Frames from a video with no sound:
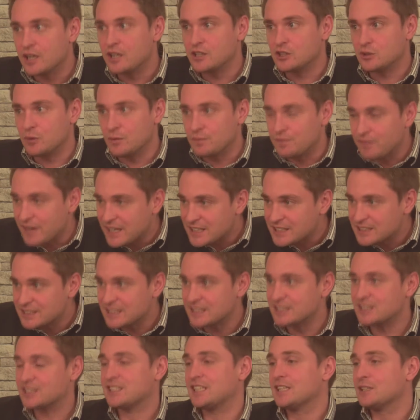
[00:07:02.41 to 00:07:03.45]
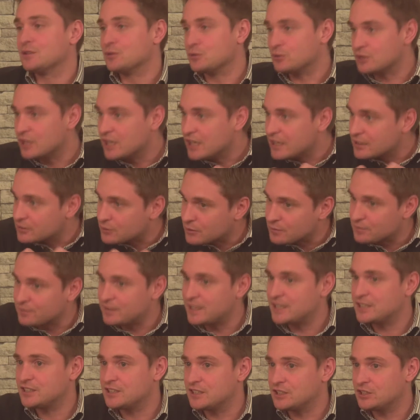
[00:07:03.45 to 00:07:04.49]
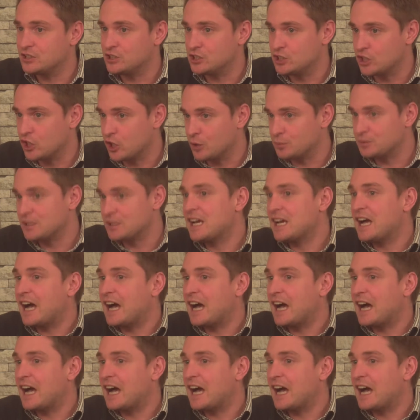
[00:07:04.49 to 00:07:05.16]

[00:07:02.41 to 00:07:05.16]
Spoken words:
to invest in skills, to invest in jobs,